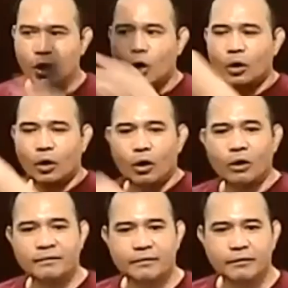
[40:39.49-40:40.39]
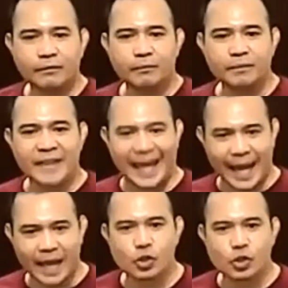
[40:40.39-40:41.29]
of the edge
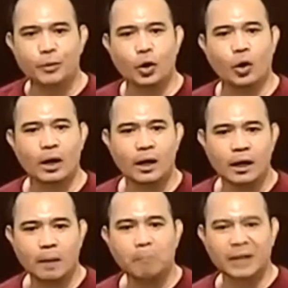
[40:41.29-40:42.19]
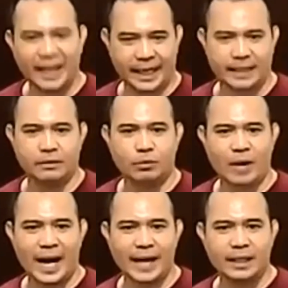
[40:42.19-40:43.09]
of your blade,
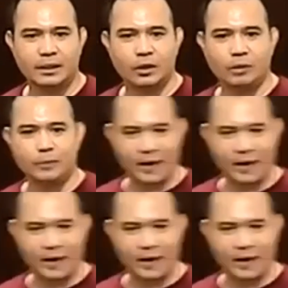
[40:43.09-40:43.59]
right? Of your